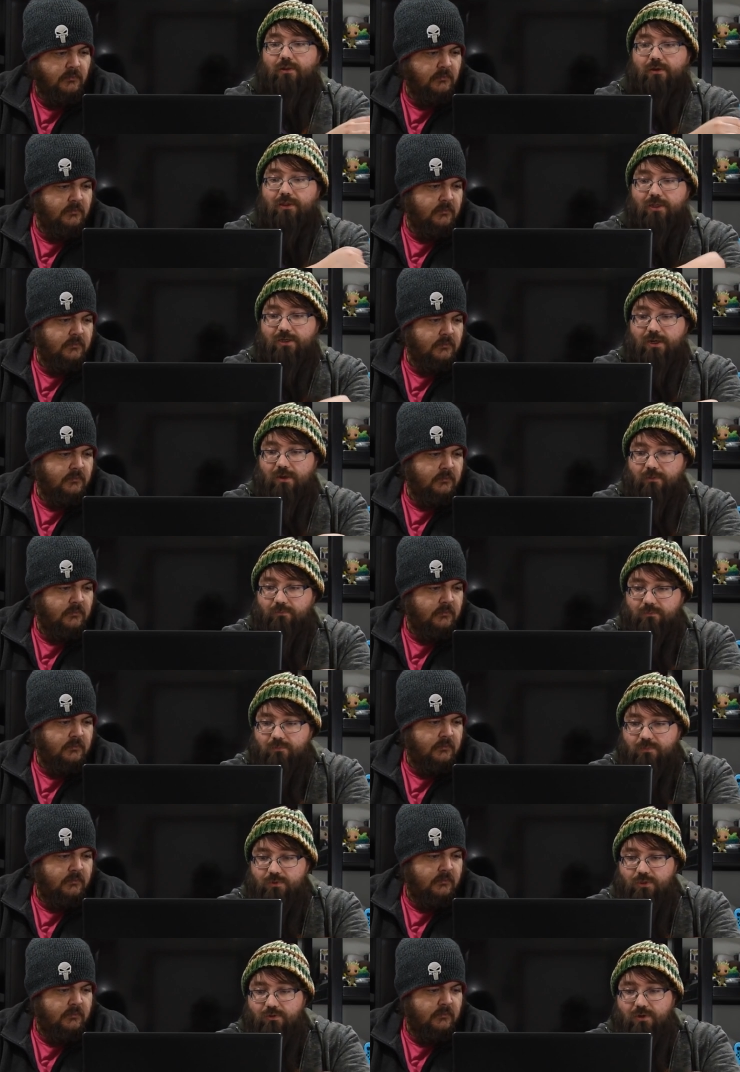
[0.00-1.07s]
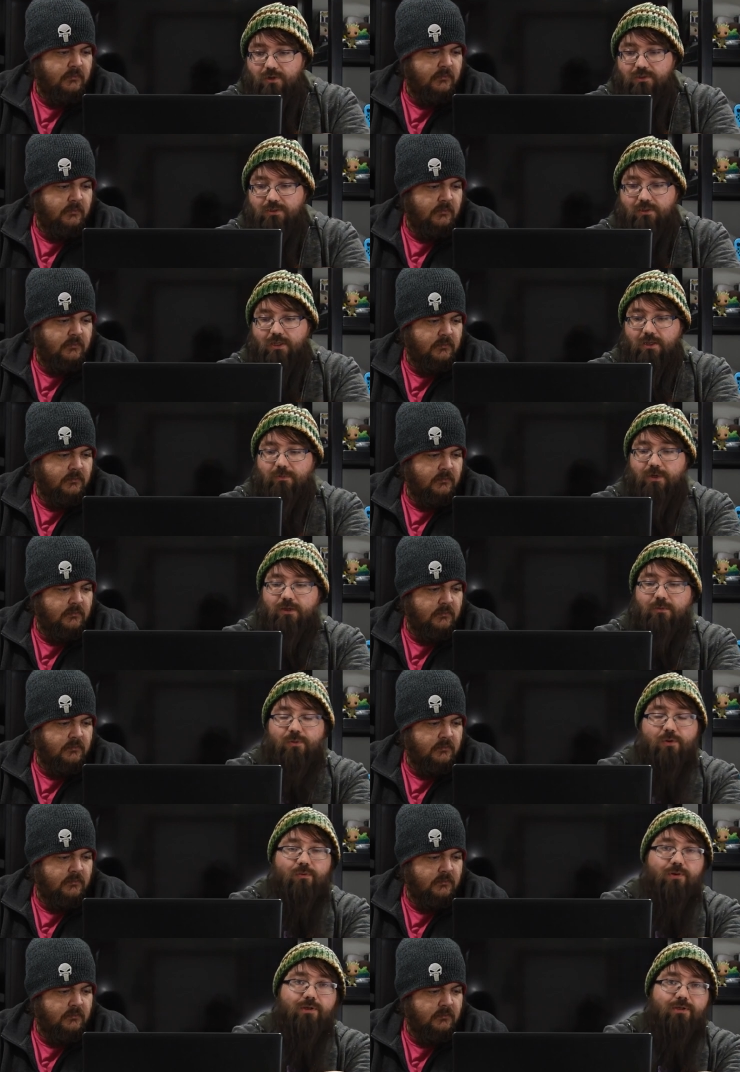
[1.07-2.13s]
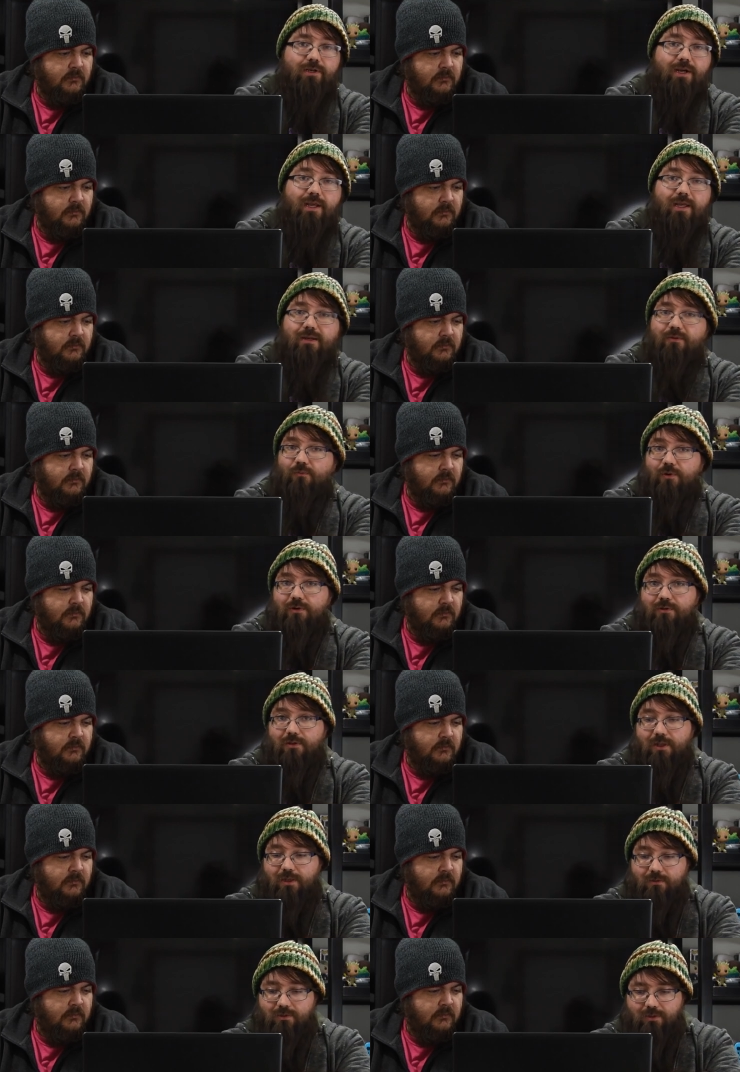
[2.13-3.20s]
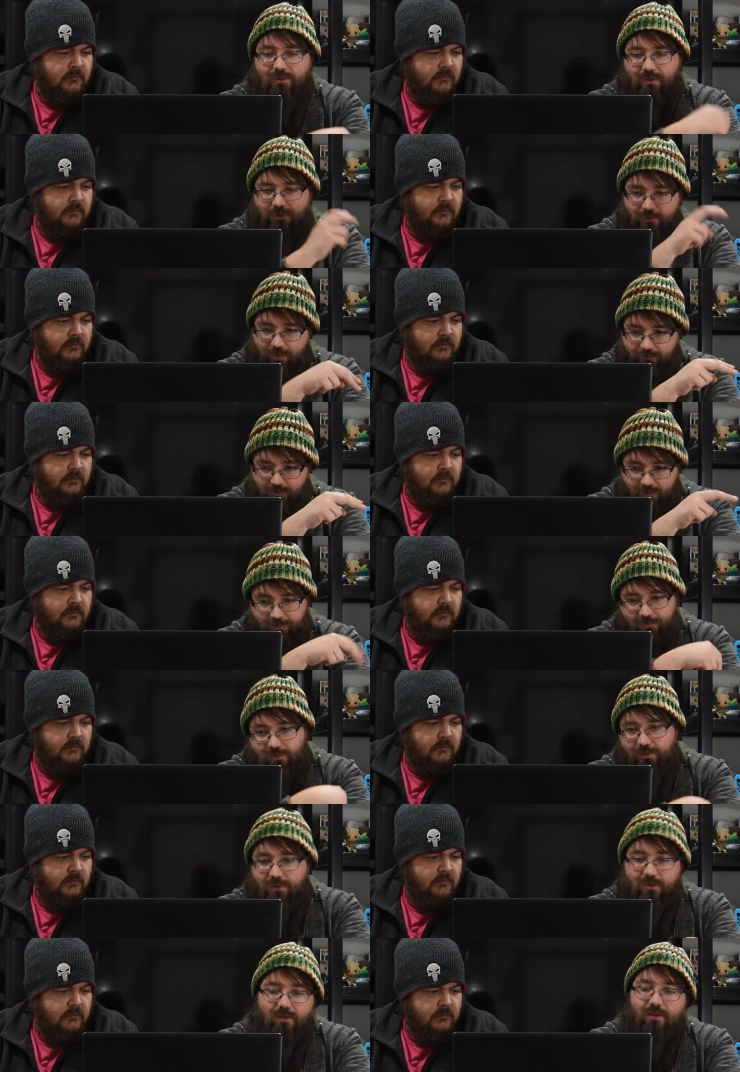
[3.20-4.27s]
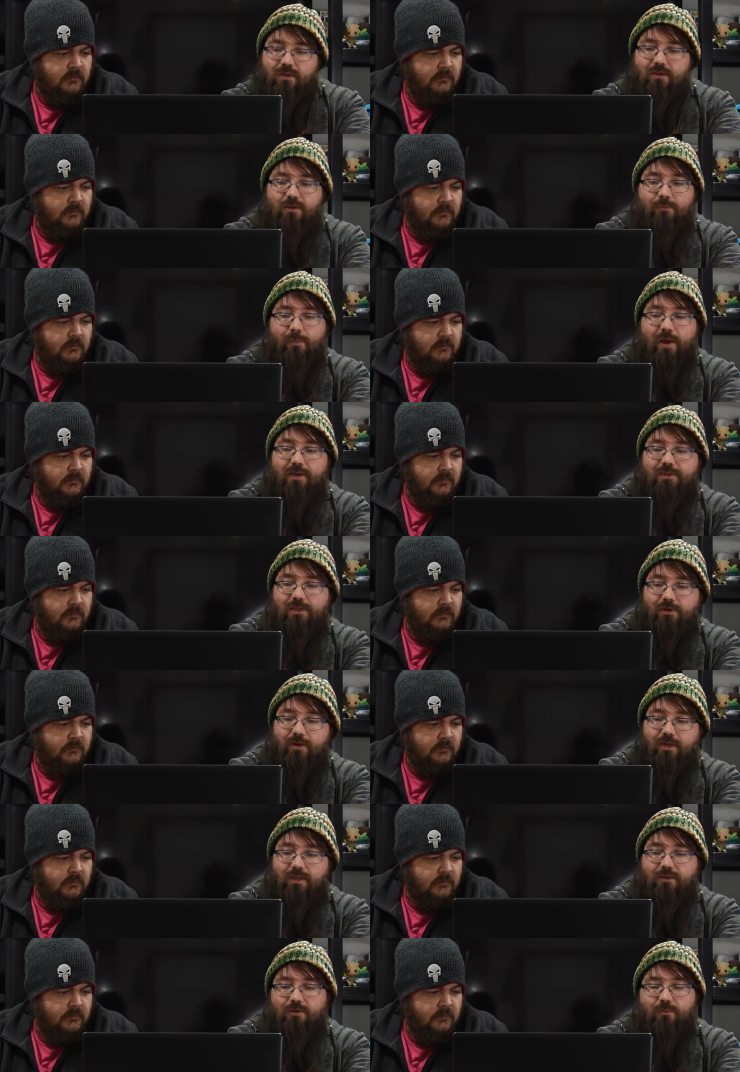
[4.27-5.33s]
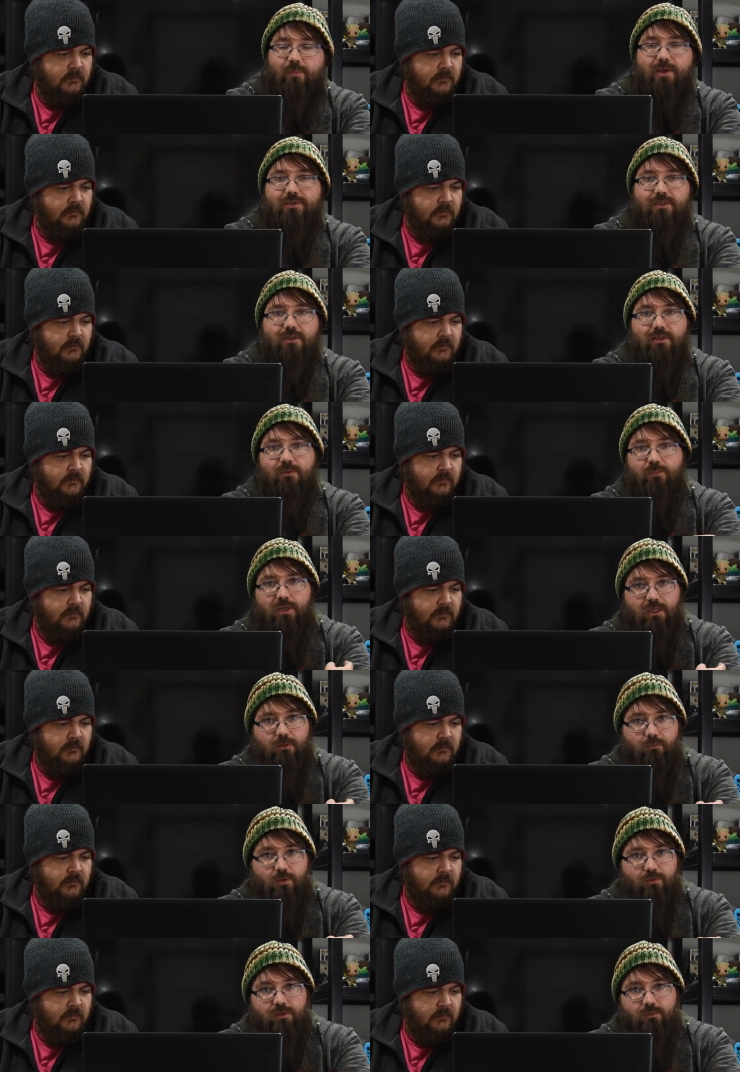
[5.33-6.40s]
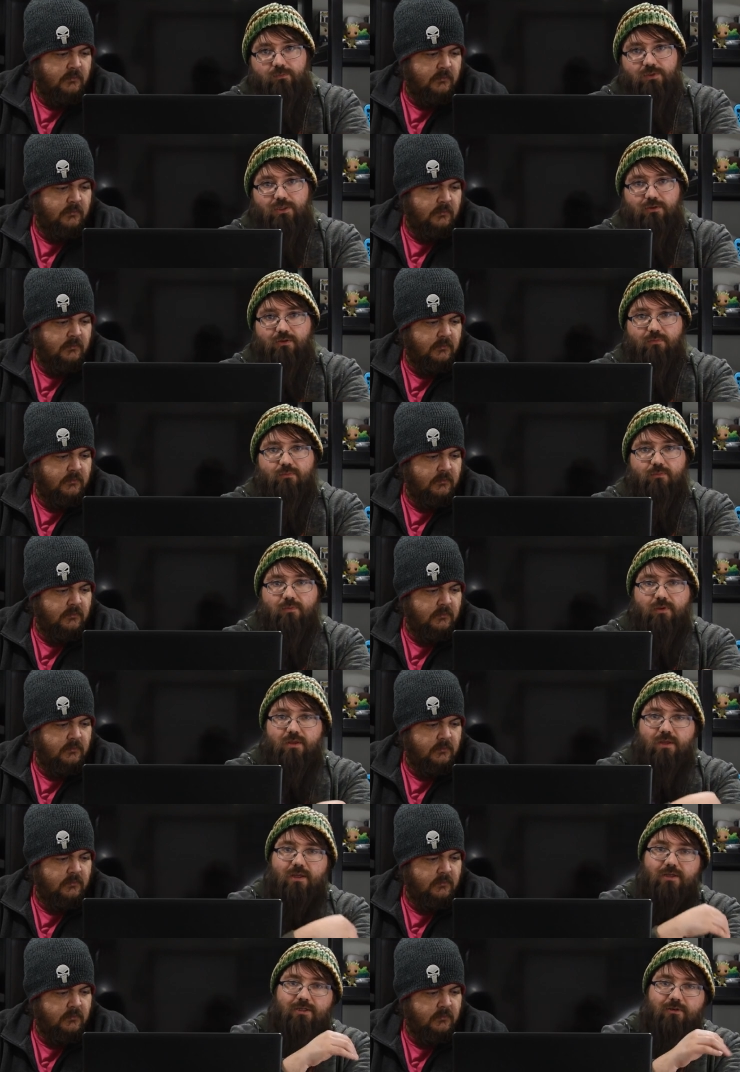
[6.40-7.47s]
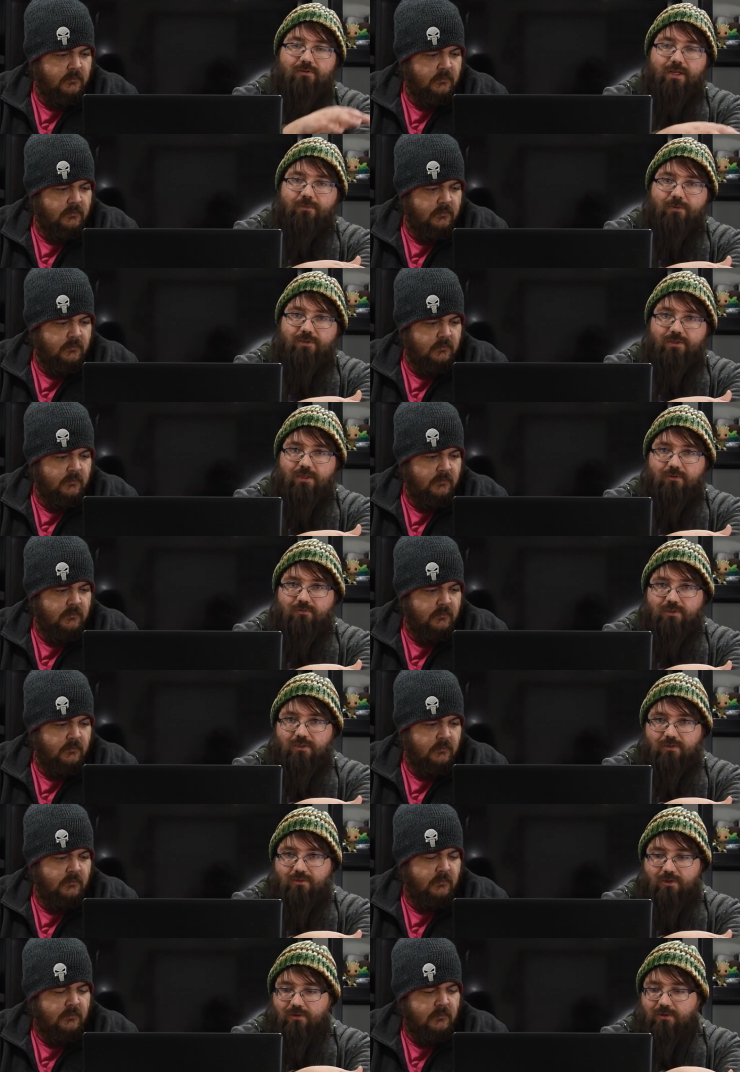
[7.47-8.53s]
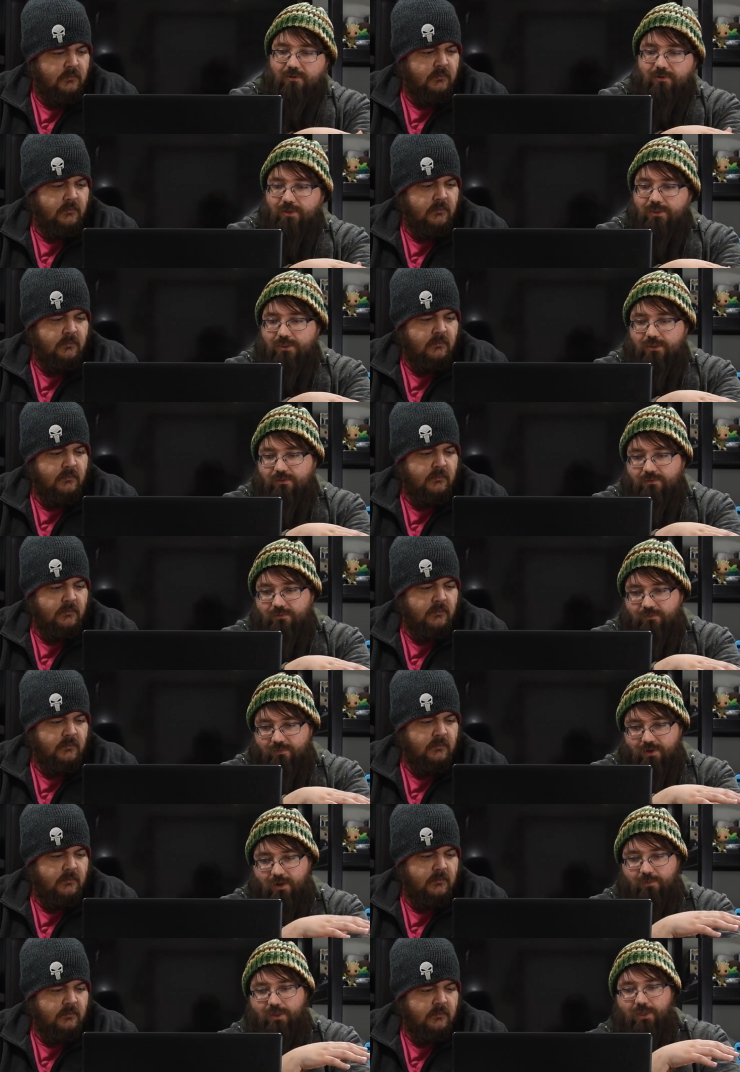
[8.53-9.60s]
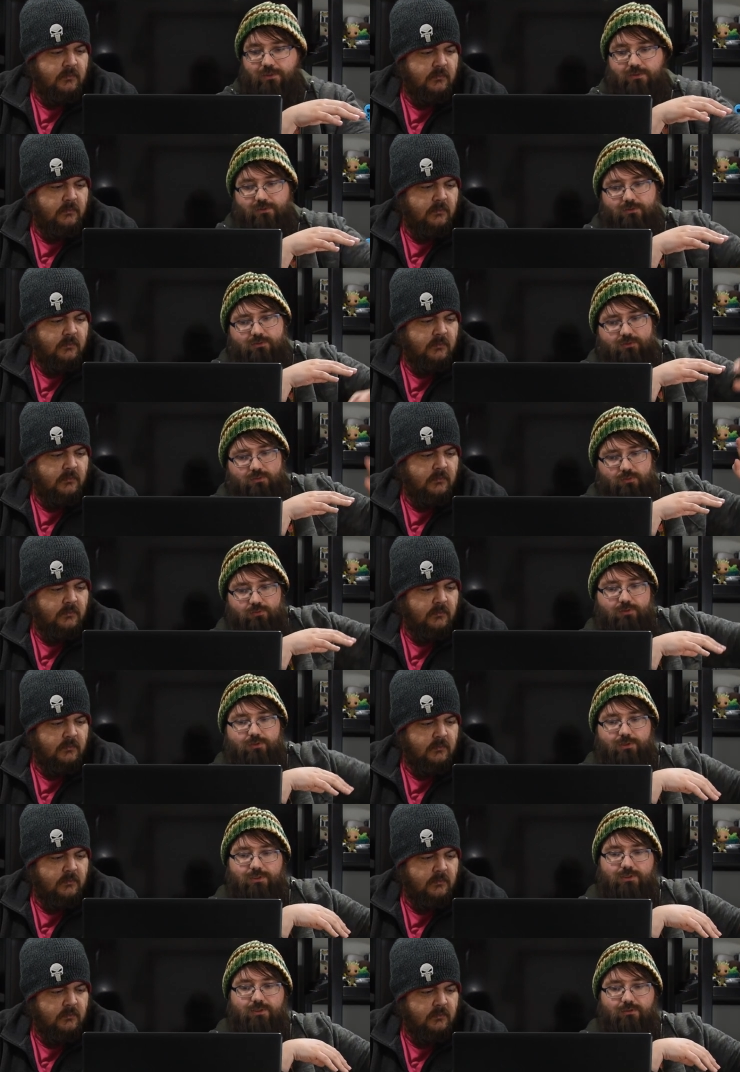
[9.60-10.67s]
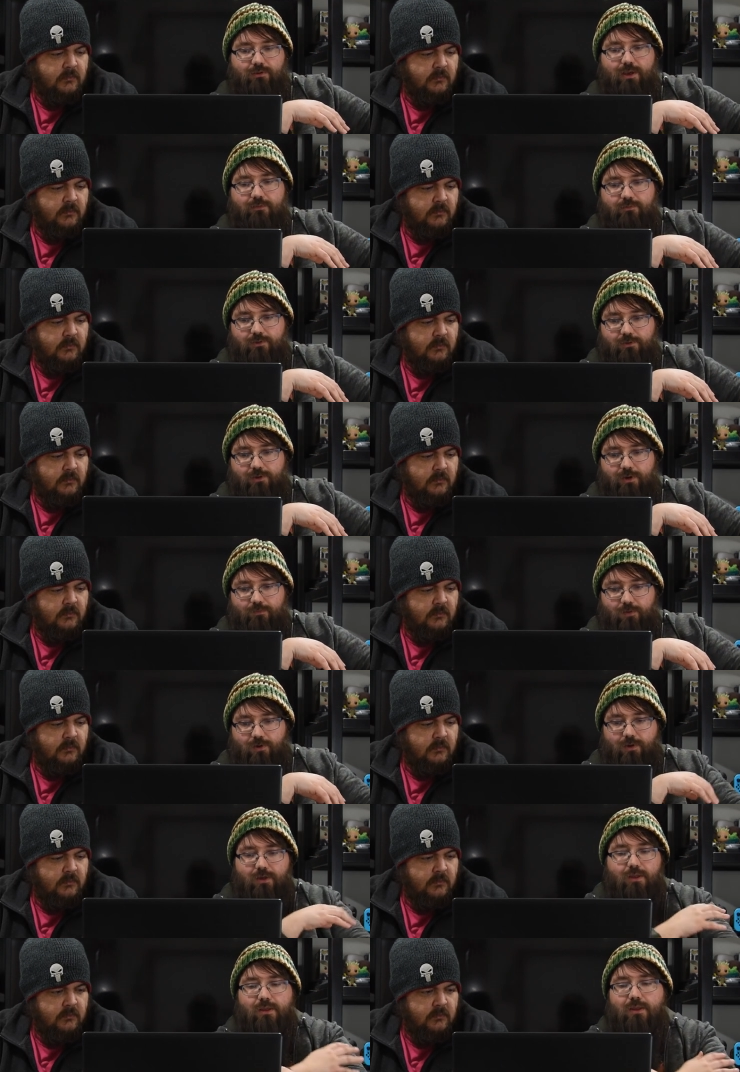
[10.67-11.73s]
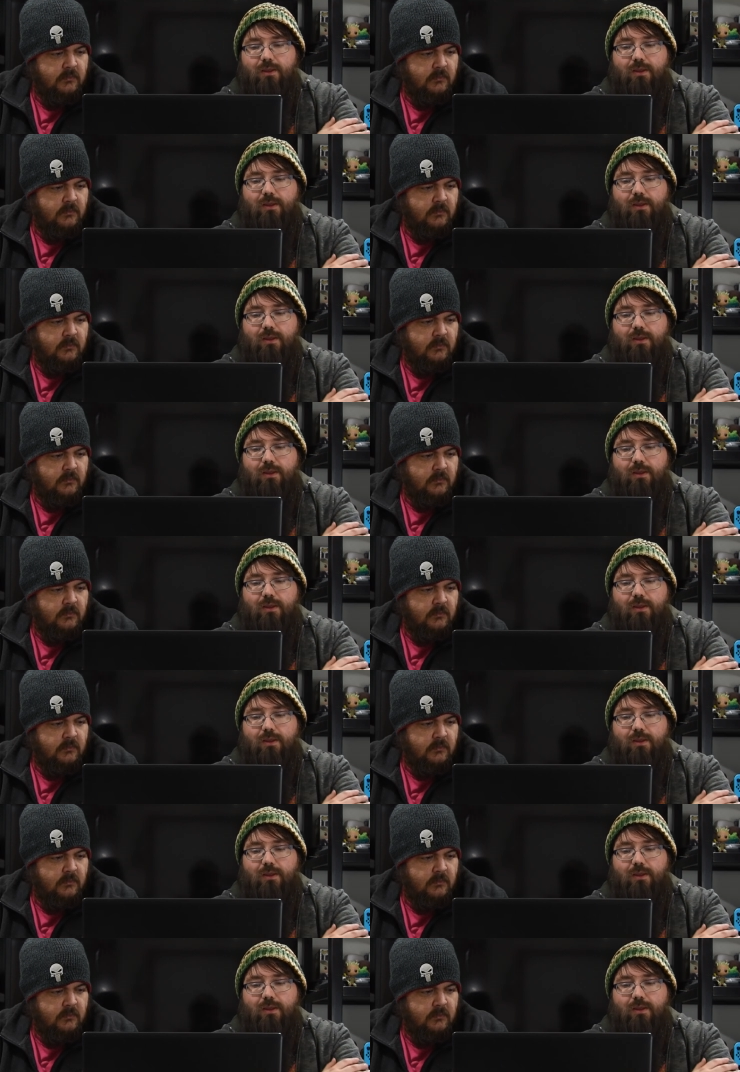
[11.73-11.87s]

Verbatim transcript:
Speaker 1: Look at the top two cards of your library. You put one in your hand and one in the, li in the graveyard. You minus three, you basically beacon bolt them, so you deal damage equal to the target creature for how many instants of sorceries you have in your graveyard.